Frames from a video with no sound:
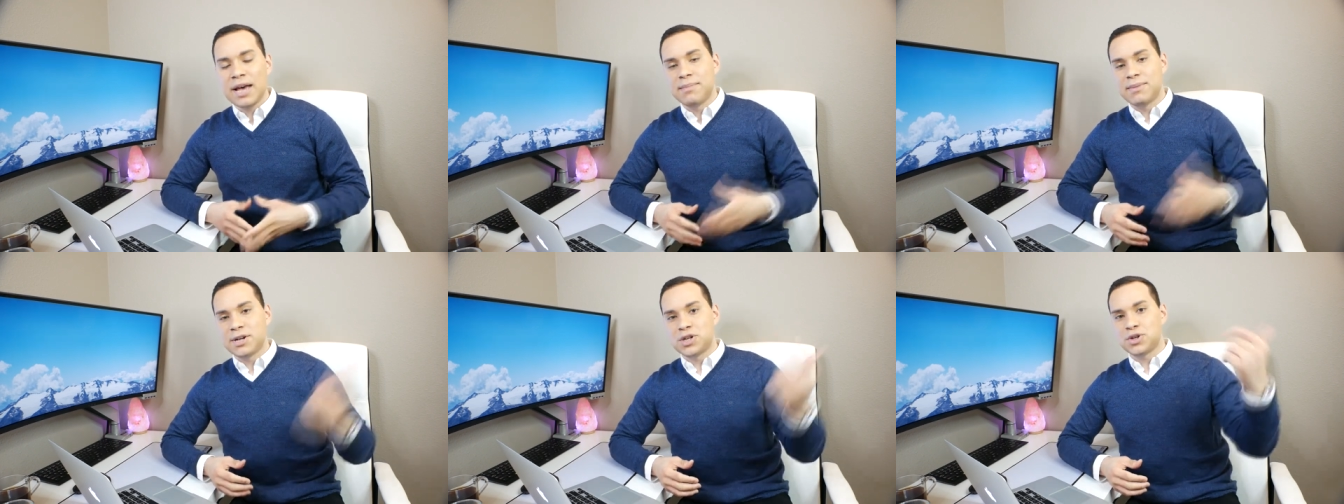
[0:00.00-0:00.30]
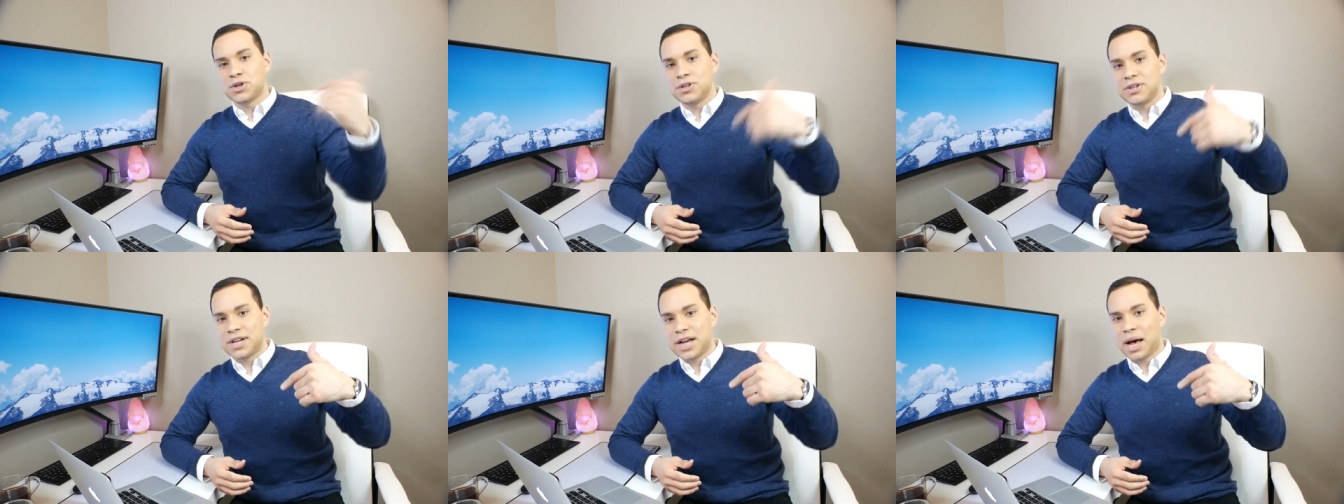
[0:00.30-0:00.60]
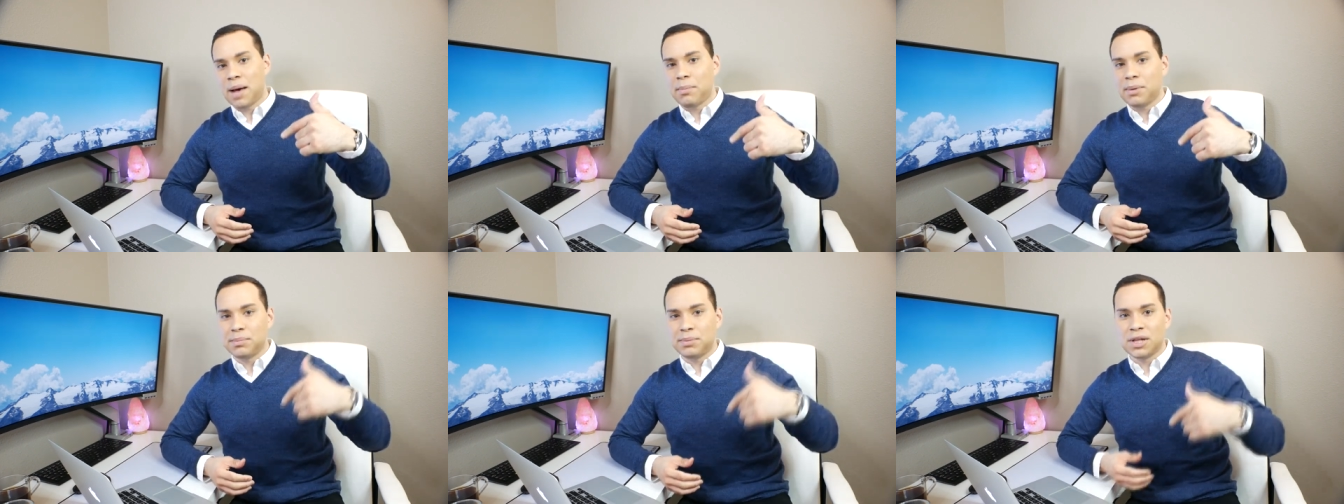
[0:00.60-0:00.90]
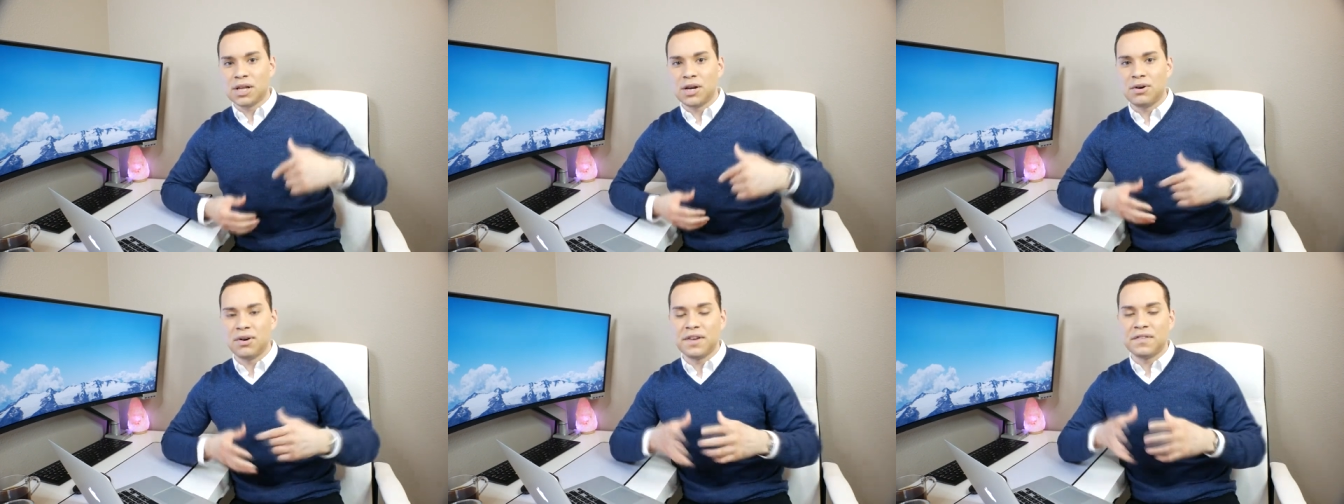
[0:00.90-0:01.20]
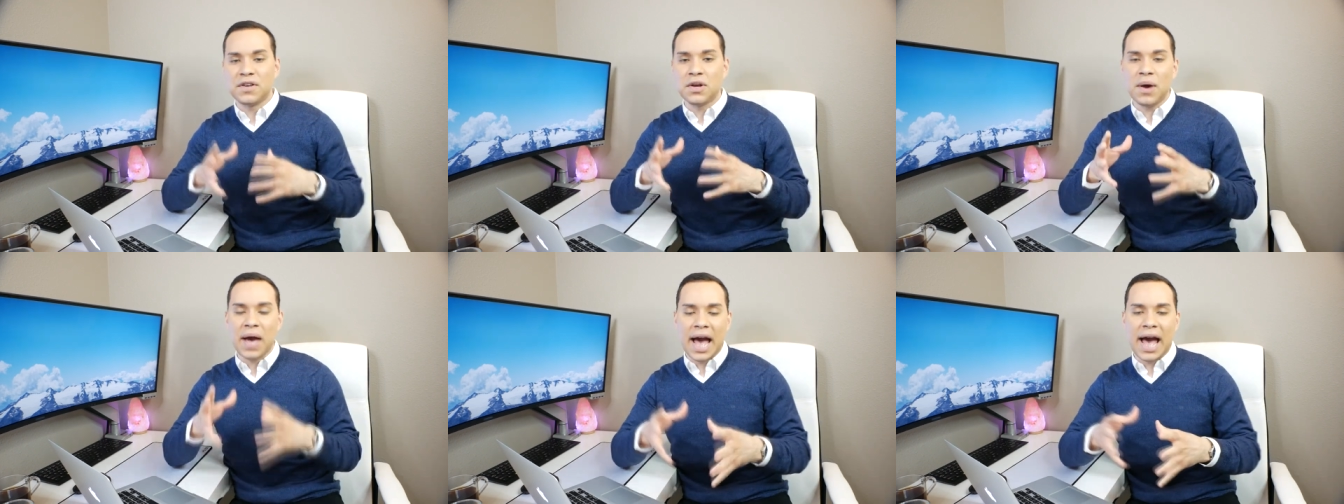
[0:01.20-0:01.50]
Make sure you comment below
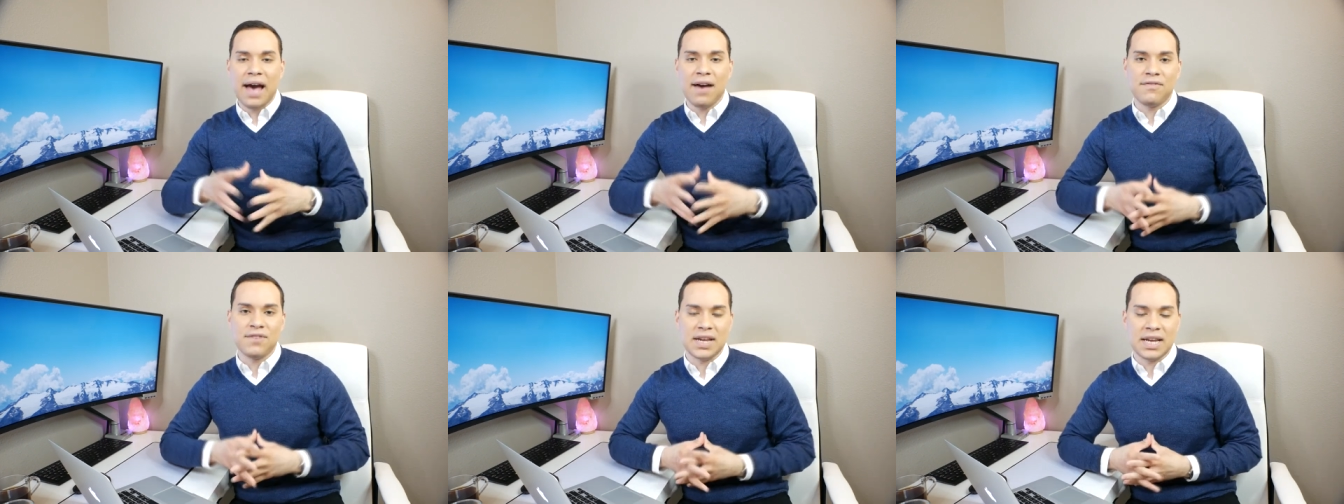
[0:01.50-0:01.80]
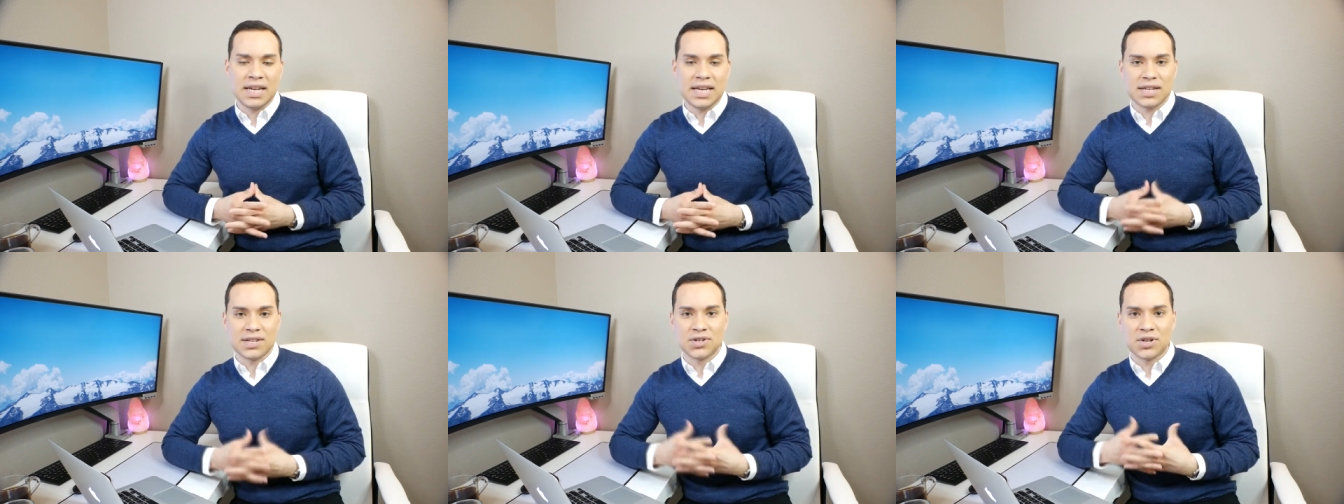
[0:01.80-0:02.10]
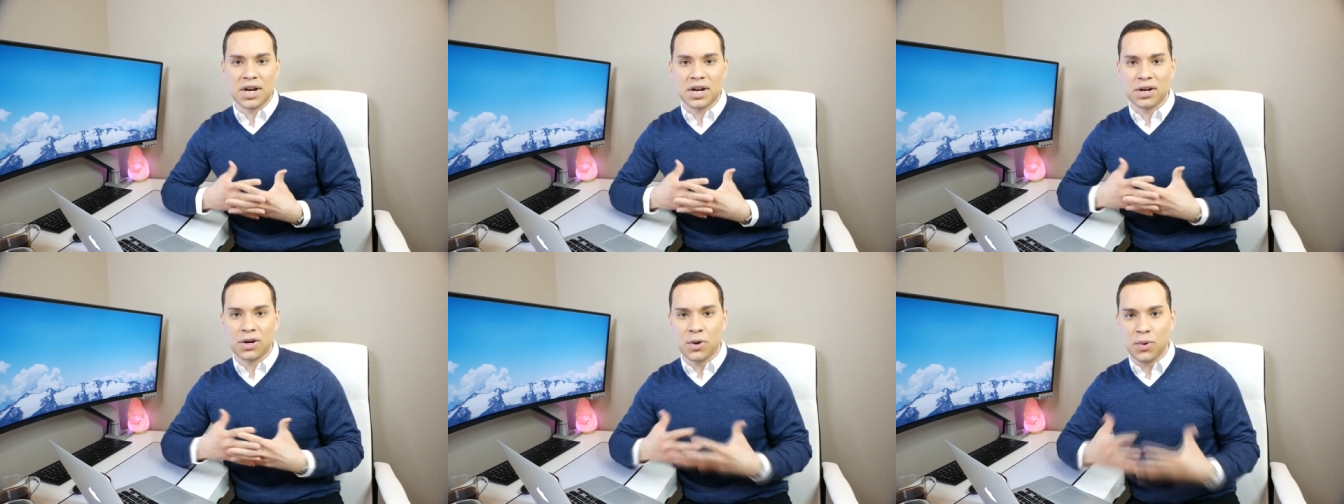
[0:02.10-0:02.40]
if you have any Asana